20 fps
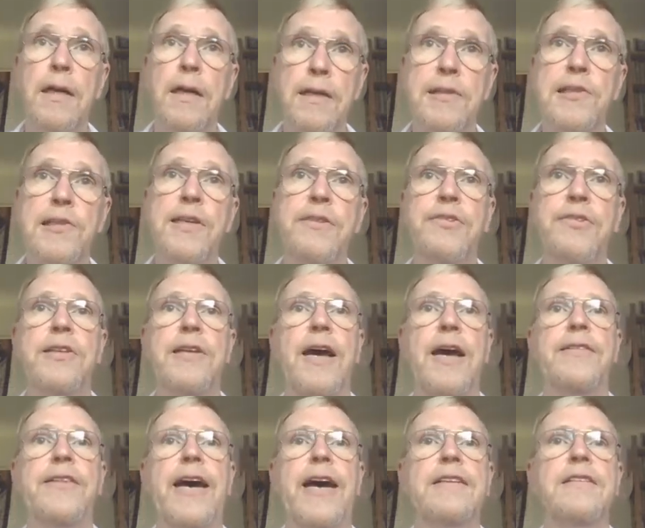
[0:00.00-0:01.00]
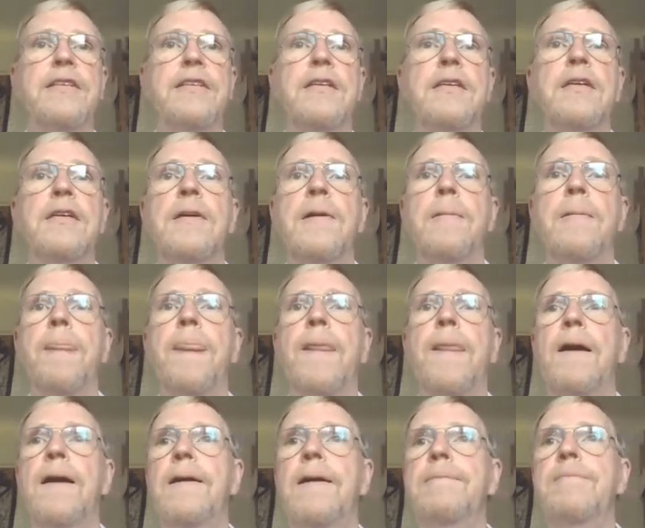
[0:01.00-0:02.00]
let's leave it at that.
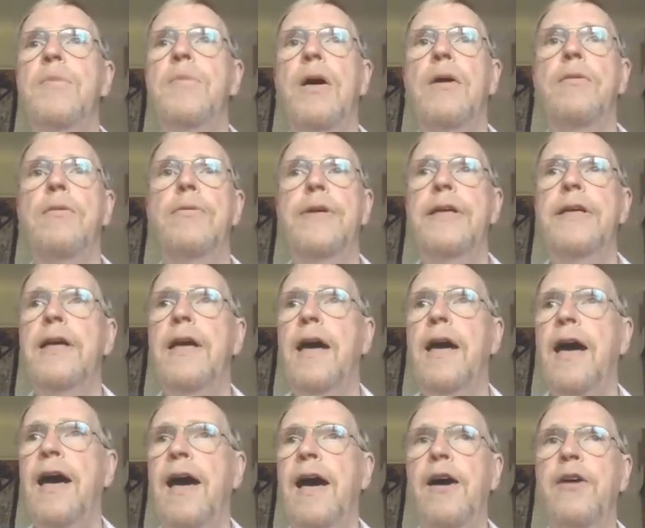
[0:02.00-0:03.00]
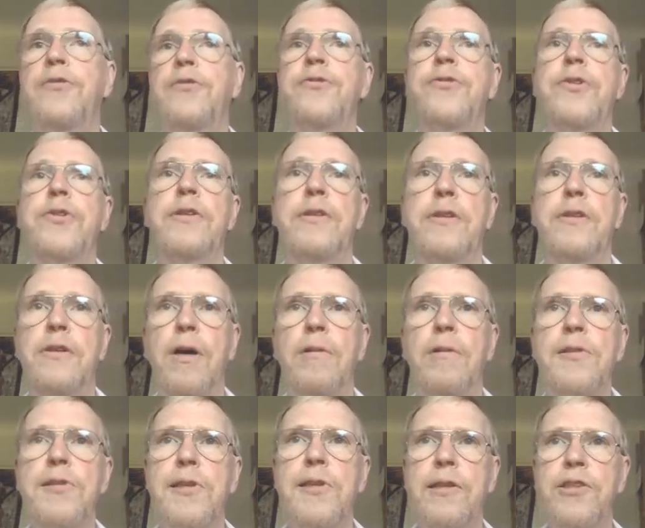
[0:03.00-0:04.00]
We have the
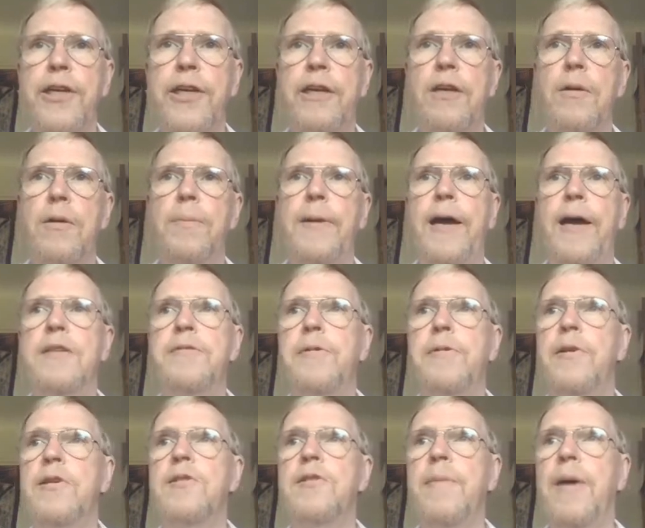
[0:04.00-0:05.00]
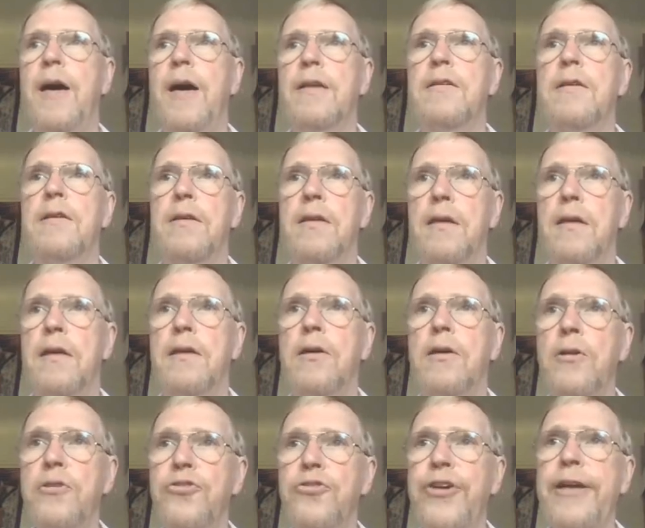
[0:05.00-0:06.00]
nodes that check compliance with the smart
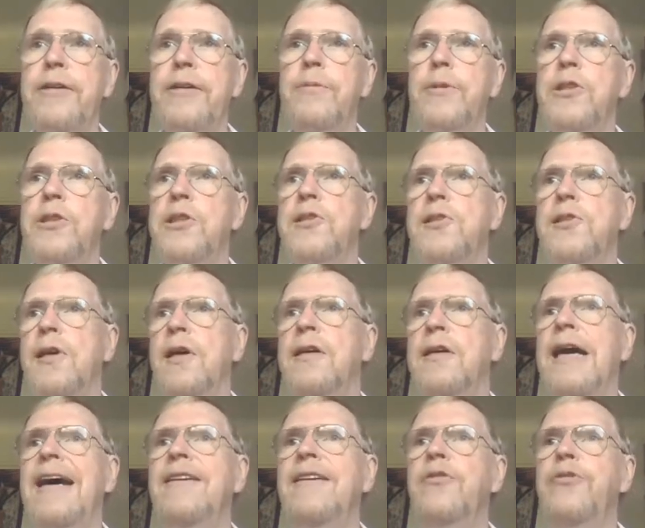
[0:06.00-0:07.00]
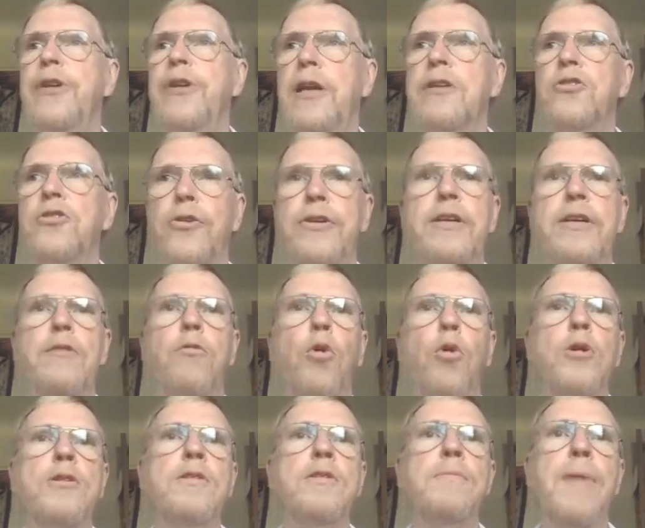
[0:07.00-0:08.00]
contract, which is a kind of electronic
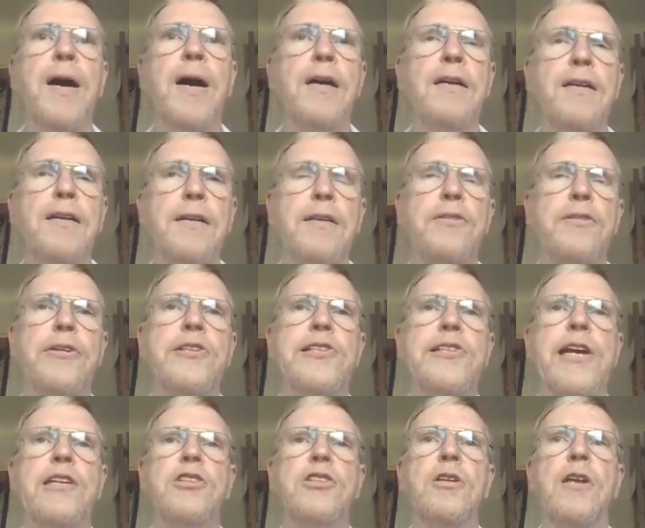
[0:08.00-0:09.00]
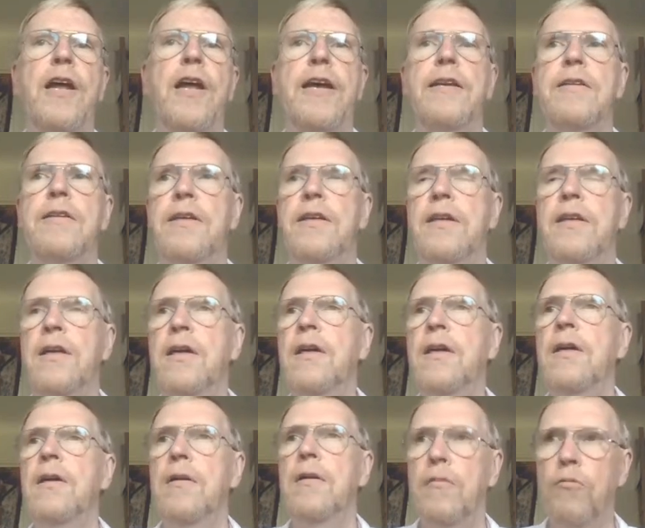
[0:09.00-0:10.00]
watermark in the transaction, like the
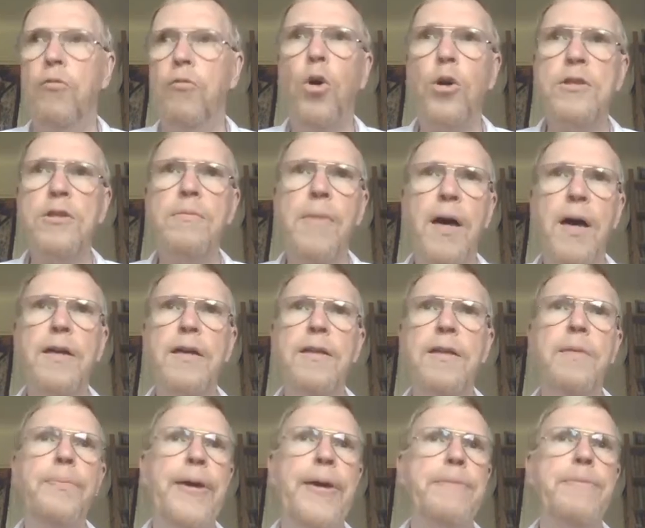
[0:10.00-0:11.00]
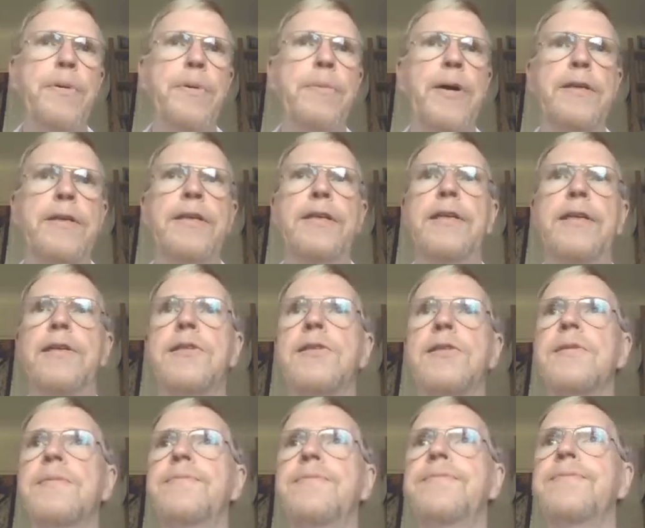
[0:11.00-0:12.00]
watermark in the paper money
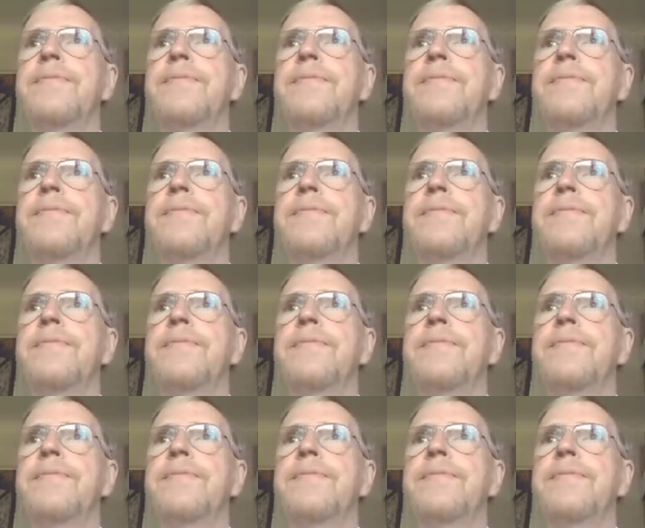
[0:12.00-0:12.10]
is.